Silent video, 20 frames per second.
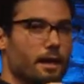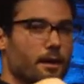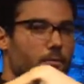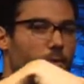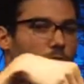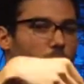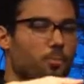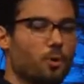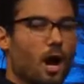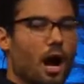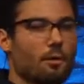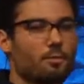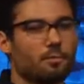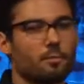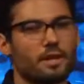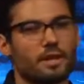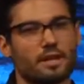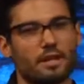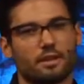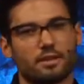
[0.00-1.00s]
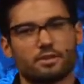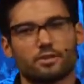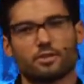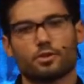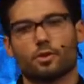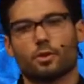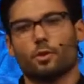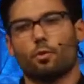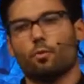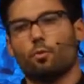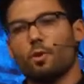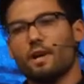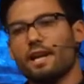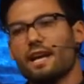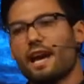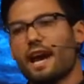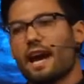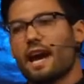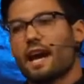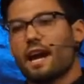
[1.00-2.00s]
But the problem is,
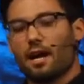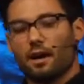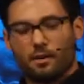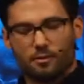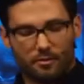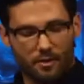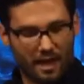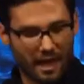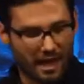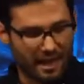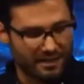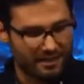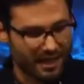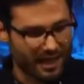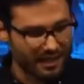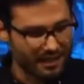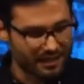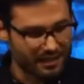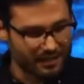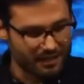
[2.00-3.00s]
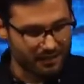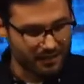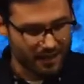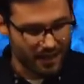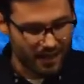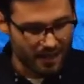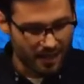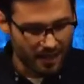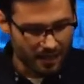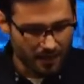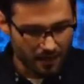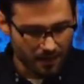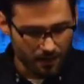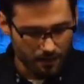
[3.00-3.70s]
we have a tendency